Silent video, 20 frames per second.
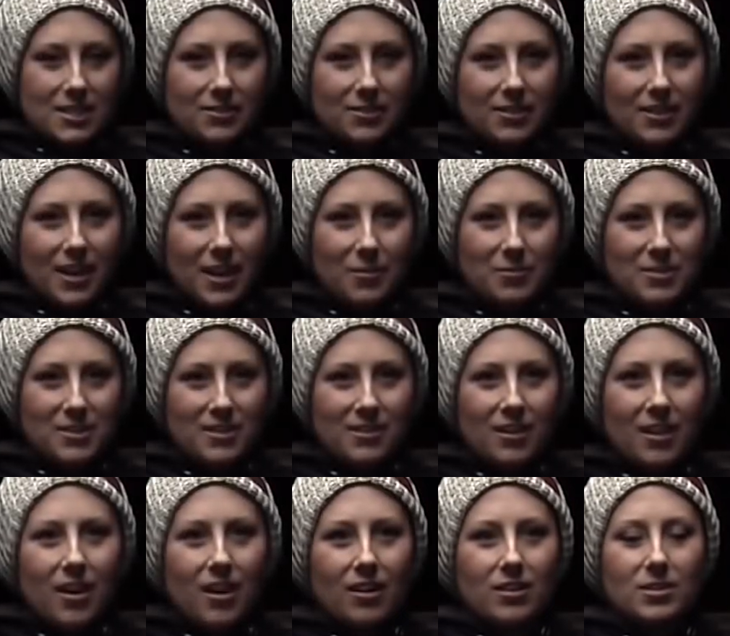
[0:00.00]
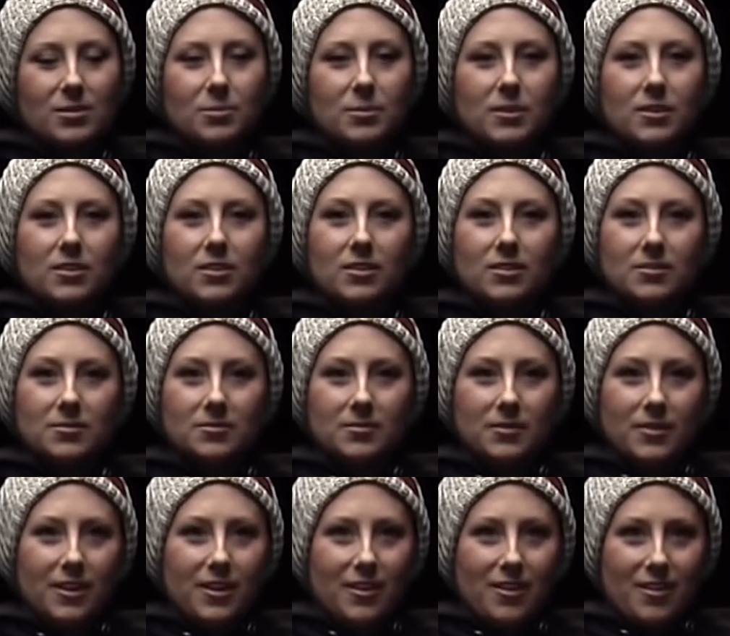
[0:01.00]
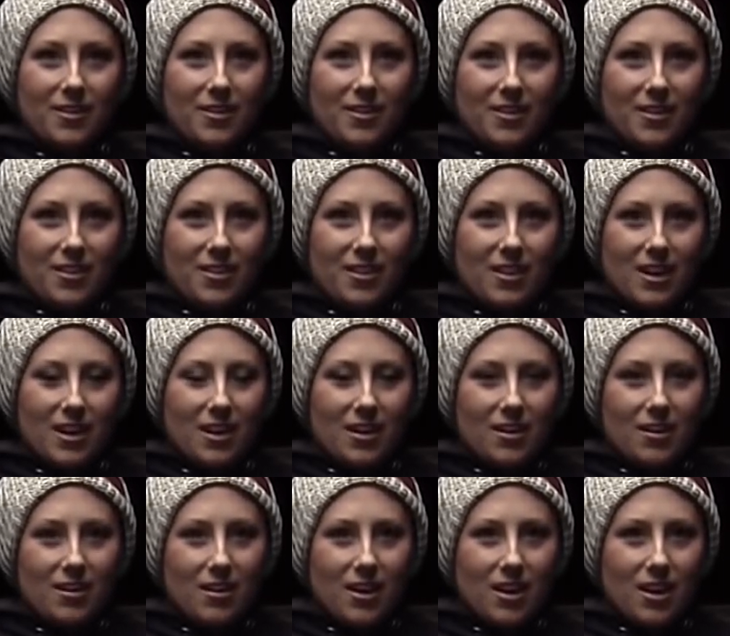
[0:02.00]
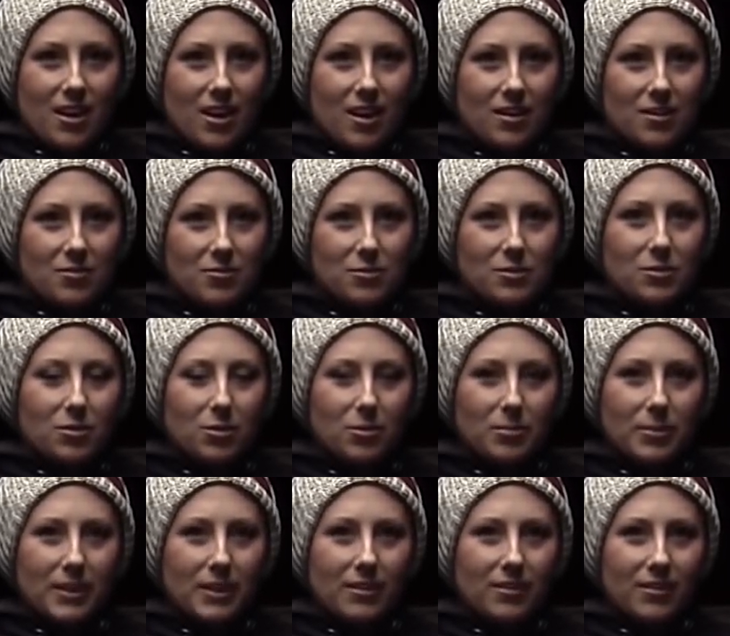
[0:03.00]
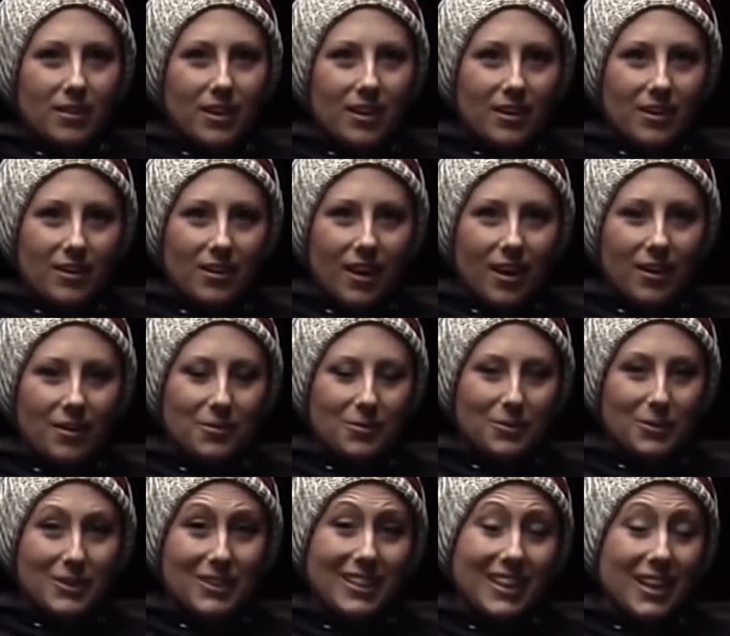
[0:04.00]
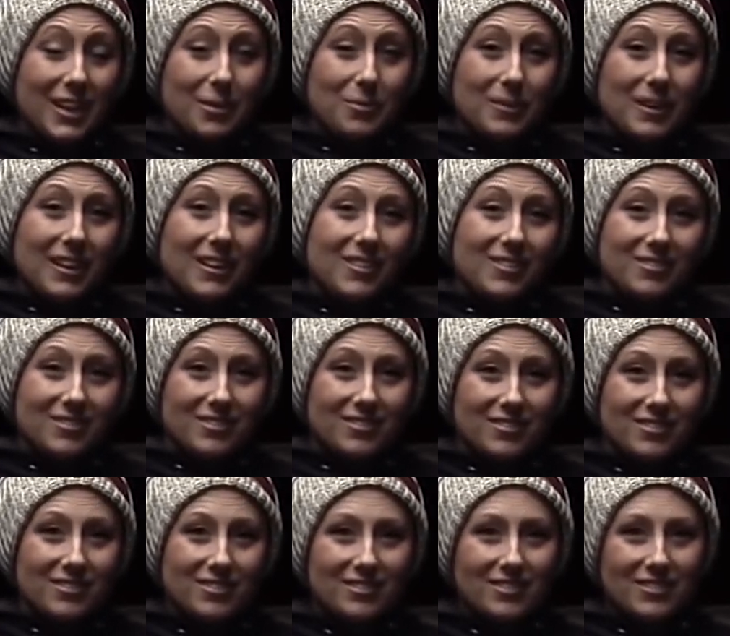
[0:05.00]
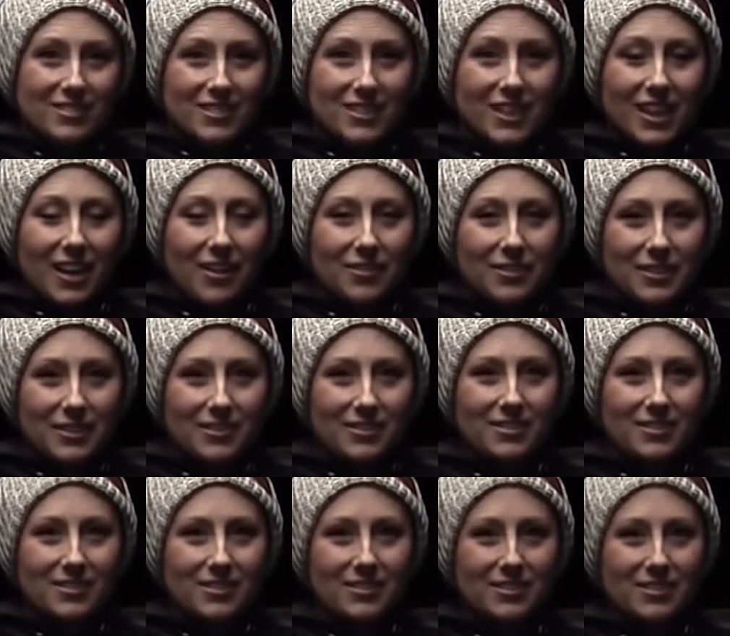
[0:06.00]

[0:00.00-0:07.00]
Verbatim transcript: There were times in the hospital that I kind of was hoping that God would take me to heaven.